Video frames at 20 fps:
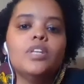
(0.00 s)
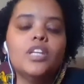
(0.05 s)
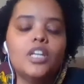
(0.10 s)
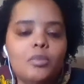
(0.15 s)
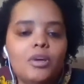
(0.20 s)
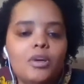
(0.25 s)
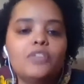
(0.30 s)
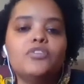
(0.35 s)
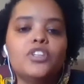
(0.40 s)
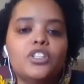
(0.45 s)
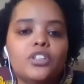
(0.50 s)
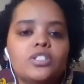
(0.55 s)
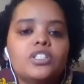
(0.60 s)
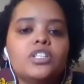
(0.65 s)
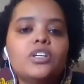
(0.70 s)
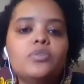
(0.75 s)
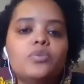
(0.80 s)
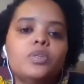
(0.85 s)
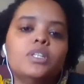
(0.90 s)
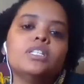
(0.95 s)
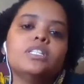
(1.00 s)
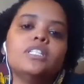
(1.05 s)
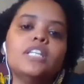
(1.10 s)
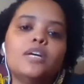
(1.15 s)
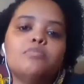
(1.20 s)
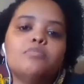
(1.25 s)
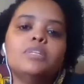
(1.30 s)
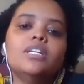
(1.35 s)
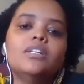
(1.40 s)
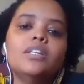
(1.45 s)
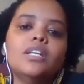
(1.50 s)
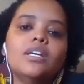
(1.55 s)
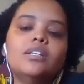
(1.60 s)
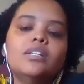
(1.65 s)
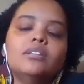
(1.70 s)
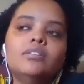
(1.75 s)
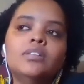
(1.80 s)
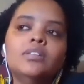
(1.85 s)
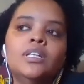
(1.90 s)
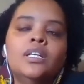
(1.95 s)
about for yourself, what does that mean
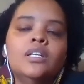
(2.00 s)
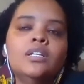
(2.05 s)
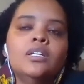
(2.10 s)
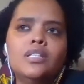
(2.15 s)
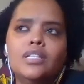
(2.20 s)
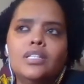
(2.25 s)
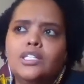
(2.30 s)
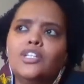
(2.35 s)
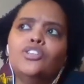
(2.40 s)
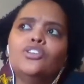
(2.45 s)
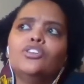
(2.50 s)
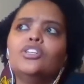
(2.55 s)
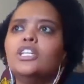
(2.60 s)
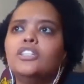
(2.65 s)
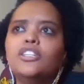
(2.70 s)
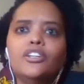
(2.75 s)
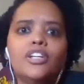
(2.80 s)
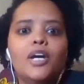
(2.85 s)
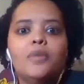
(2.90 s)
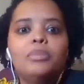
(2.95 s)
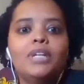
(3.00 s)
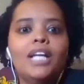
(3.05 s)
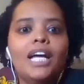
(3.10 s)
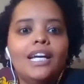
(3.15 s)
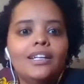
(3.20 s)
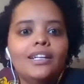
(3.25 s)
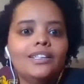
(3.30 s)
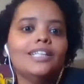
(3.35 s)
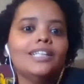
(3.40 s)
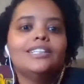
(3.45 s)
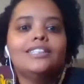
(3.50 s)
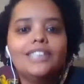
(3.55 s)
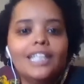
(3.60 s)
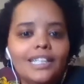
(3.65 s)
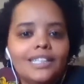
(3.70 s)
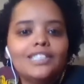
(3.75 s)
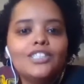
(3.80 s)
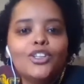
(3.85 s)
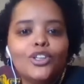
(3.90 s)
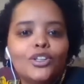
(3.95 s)
then to tell your kid they're not Black? Like,
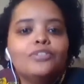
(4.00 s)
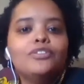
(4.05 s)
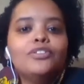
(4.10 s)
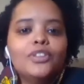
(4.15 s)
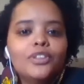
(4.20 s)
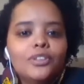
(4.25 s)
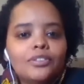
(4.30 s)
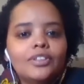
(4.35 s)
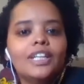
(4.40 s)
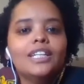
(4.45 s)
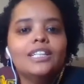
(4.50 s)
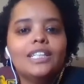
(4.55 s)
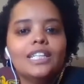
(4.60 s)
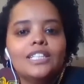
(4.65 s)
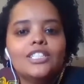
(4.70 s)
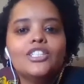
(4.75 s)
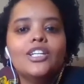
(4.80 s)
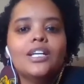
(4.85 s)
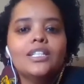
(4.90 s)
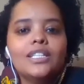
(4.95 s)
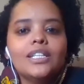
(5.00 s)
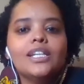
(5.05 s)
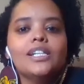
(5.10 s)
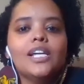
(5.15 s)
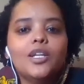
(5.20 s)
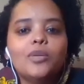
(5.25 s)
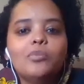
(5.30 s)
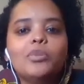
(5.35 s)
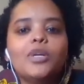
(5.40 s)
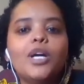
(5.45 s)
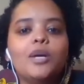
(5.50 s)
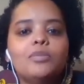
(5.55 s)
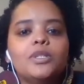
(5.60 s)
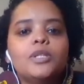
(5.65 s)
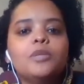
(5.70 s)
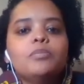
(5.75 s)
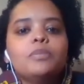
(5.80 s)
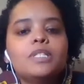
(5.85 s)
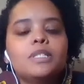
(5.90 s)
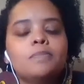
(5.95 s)
that's hurtful, right? That's causing a lot of
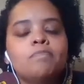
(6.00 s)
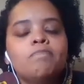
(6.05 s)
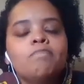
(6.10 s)
problems.